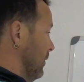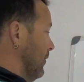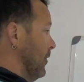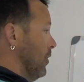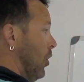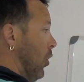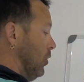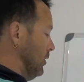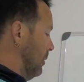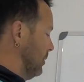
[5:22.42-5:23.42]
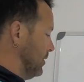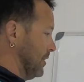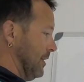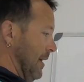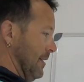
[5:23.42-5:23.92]
the whole numbers
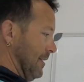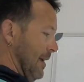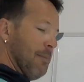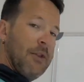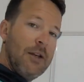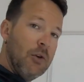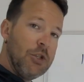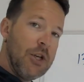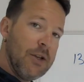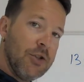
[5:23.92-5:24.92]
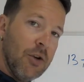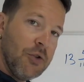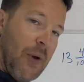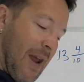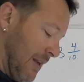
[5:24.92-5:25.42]
stay the same. They don't change. Don't
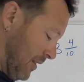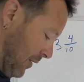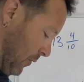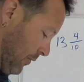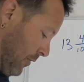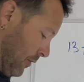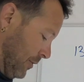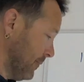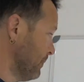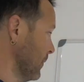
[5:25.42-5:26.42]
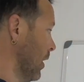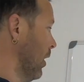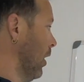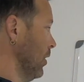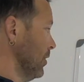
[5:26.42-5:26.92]
do anything with those.
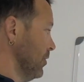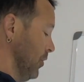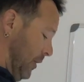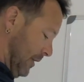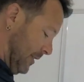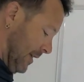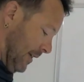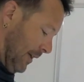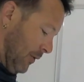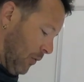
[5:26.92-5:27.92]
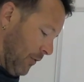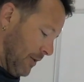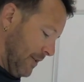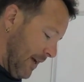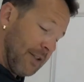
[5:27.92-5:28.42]
All you're doing is taking the
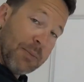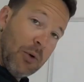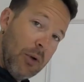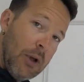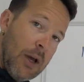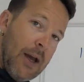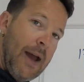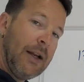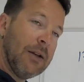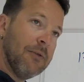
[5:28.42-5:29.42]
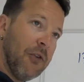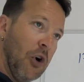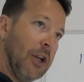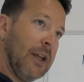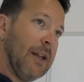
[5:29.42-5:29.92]
decimal and
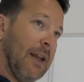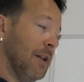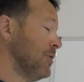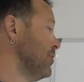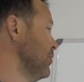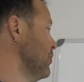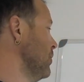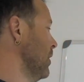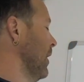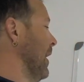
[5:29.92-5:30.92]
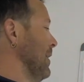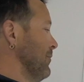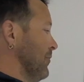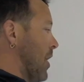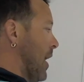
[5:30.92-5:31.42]
converting it into a
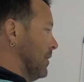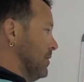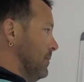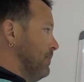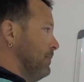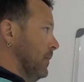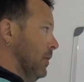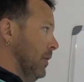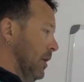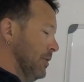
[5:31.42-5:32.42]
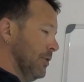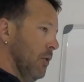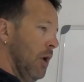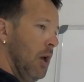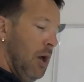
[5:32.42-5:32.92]
fraction. Okay, so